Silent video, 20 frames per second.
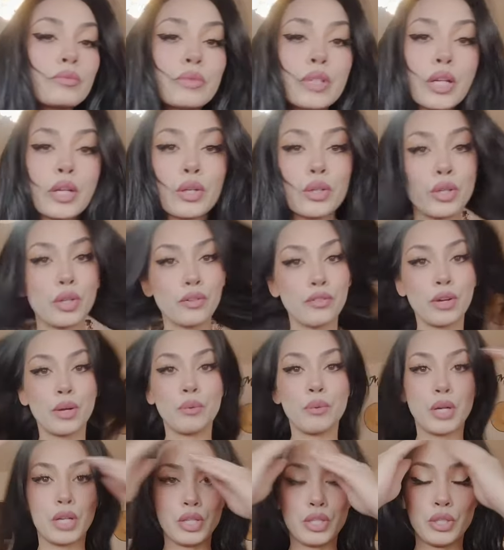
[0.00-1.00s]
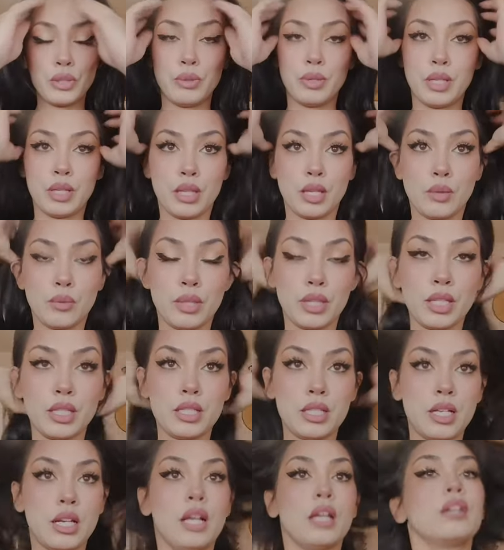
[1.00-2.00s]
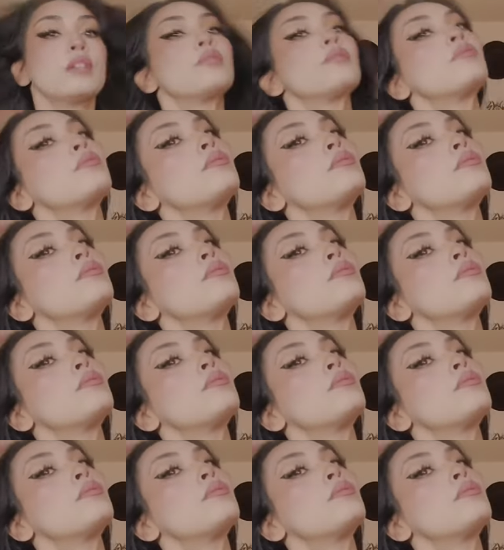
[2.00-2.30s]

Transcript: I don't know if I want to do anything with it today.